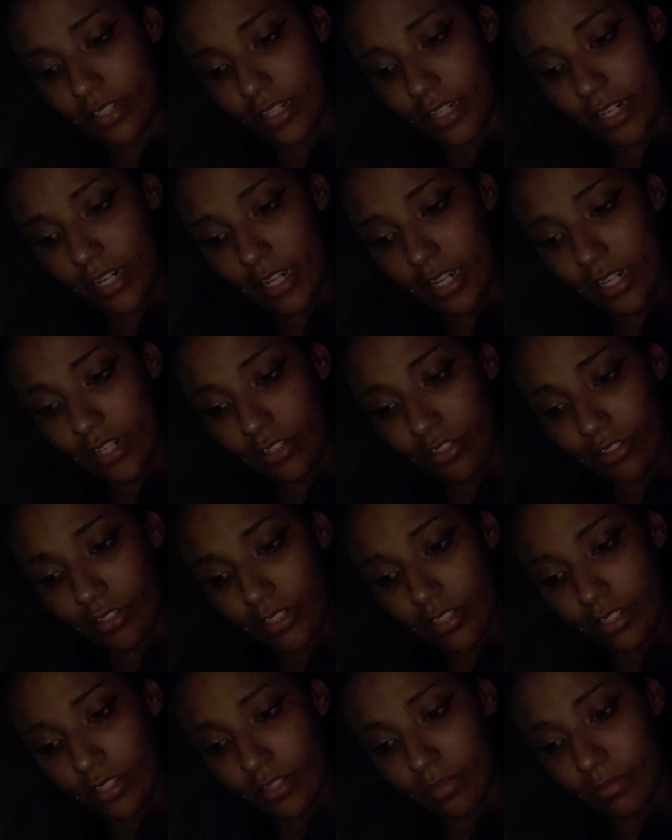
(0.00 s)
any
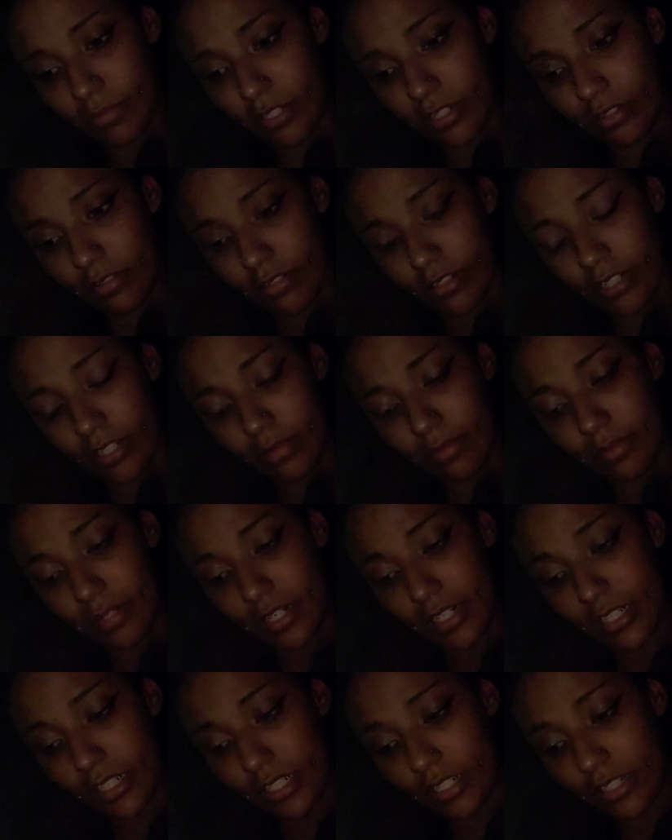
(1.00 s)
interest in me or
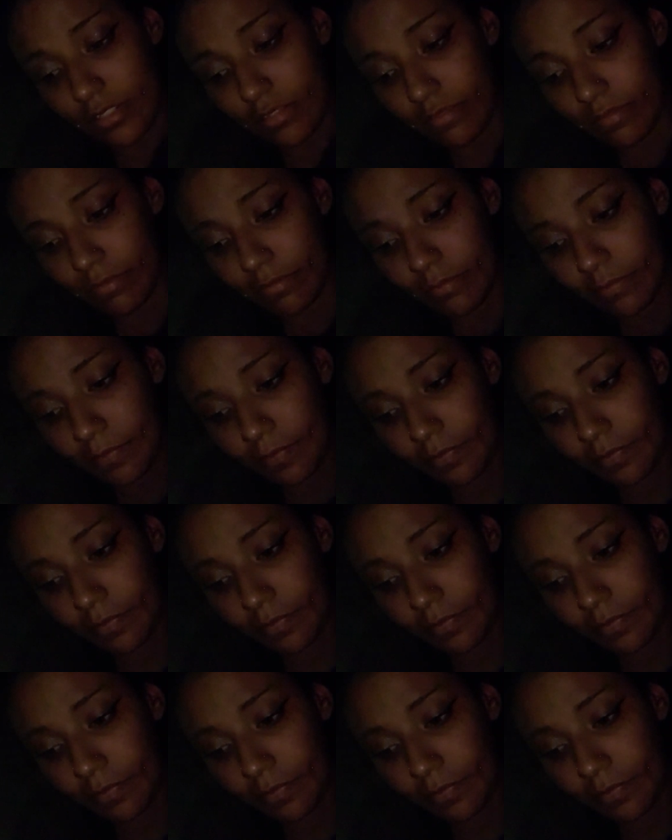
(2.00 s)
anybody can